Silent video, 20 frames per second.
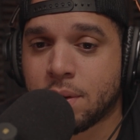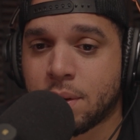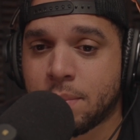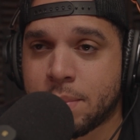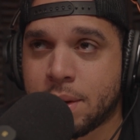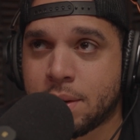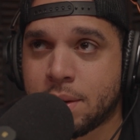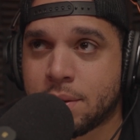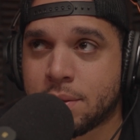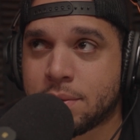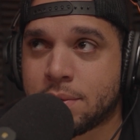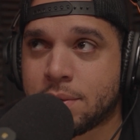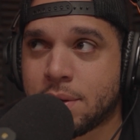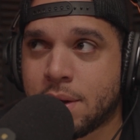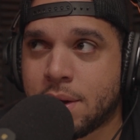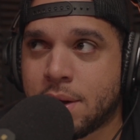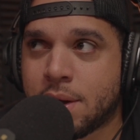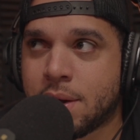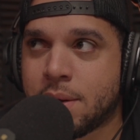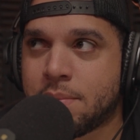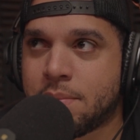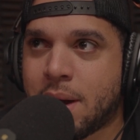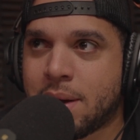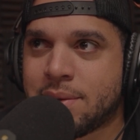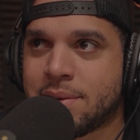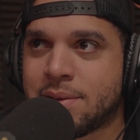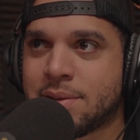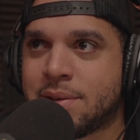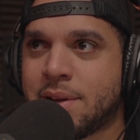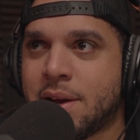I mean, I
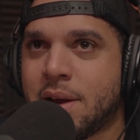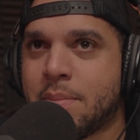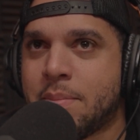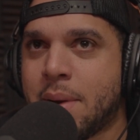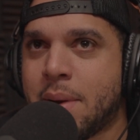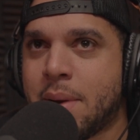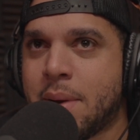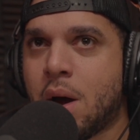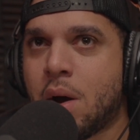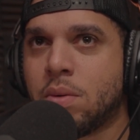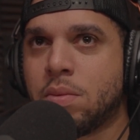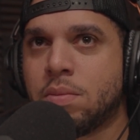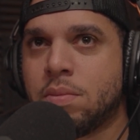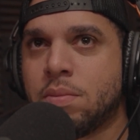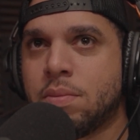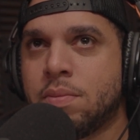just think about